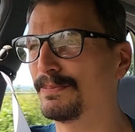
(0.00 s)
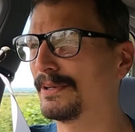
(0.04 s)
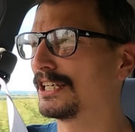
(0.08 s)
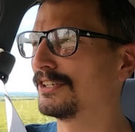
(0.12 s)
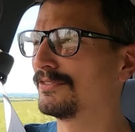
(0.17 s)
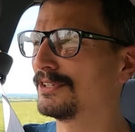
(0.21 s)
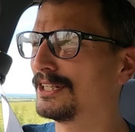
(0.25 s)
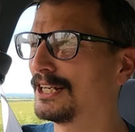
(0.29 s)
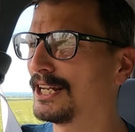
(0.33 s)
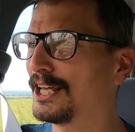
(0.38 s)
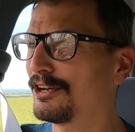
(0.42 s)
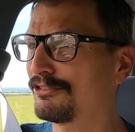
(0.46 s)
bigger
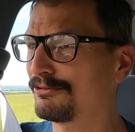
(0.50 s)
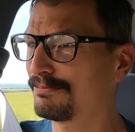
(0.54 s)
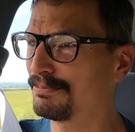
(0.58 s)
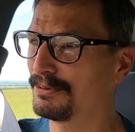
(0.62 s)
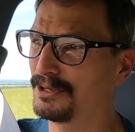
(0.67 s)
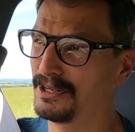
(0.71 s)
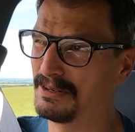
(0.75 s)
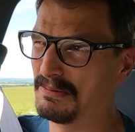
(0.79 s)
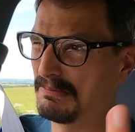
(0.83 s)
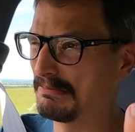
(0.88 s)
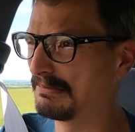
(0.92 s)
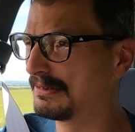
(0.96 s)
than your left,
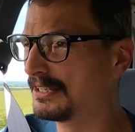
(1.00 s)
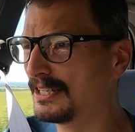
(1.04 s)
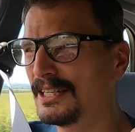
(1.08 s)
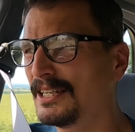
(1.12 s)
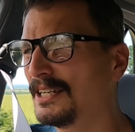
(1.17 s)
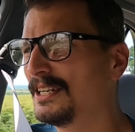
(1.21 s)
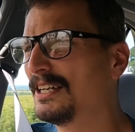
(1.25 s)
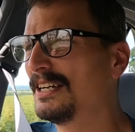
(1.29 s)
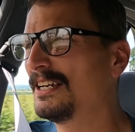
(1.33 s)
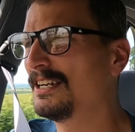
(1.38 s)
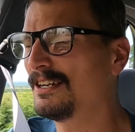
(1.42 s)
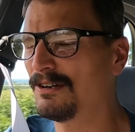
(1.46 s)
but
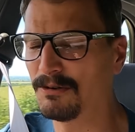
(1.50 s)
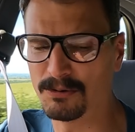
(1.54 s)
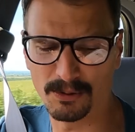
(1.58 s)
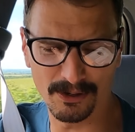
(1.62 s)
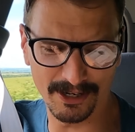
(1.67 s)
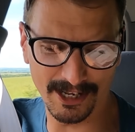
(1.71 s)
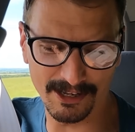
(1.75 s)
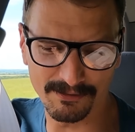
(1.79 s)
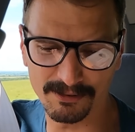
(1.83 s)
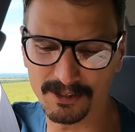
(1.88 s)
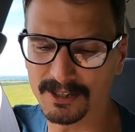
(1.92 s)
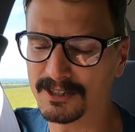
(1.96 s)

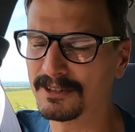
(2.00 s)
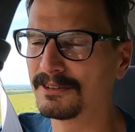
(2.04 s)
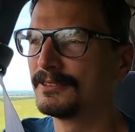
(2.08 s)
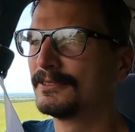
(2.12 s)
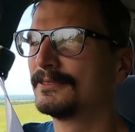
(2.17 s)
whatever.